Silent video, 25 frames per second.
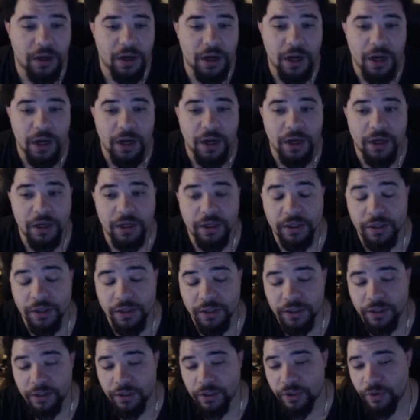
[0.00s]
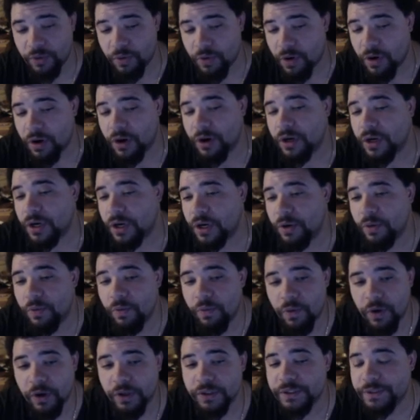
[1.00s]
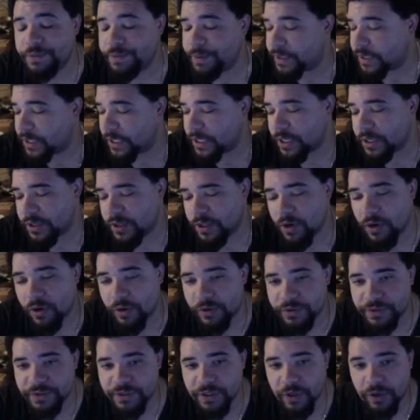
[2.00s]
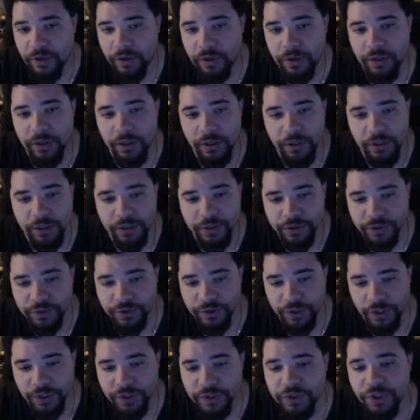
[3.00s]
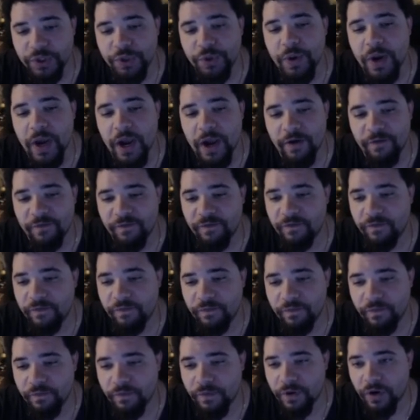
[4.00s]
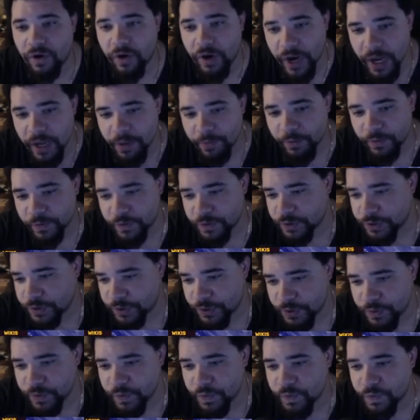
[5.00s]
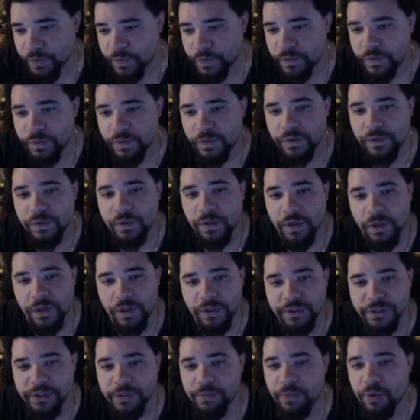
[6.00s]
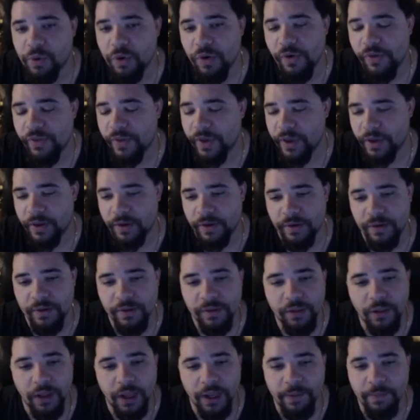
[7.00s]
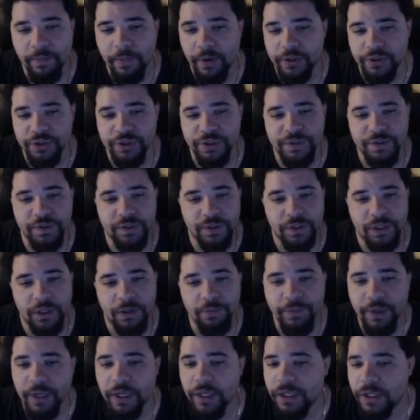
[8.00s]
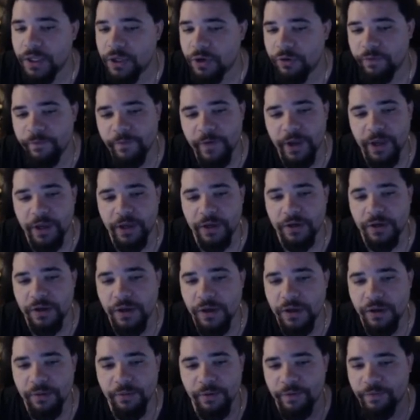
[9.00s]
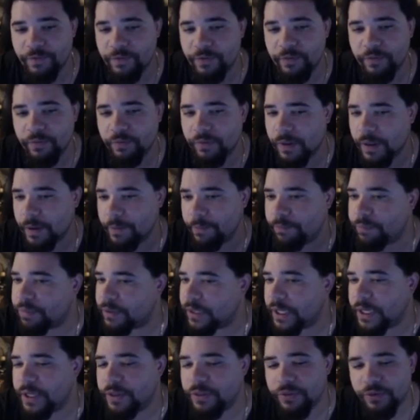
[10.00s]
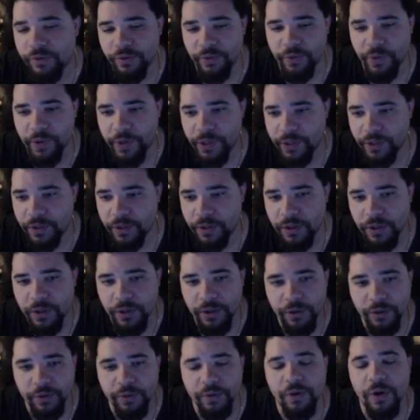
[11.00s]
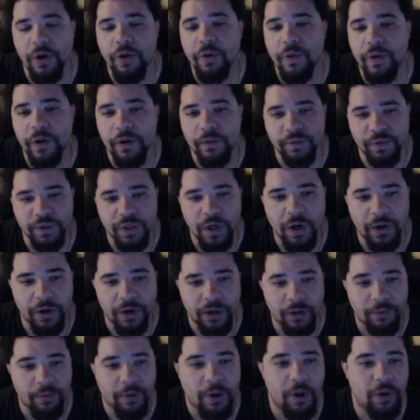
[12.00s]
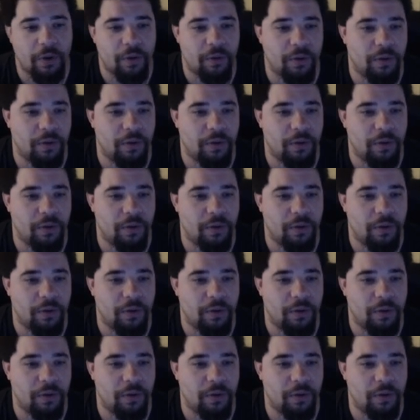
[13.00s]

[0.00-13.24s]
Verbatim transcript: Uh, you are gonna want to be clicking the Arts card just so you have are able to do her support thing like much easier. I'm being a little vague, but if you like playing through it, you know what I'm talking about.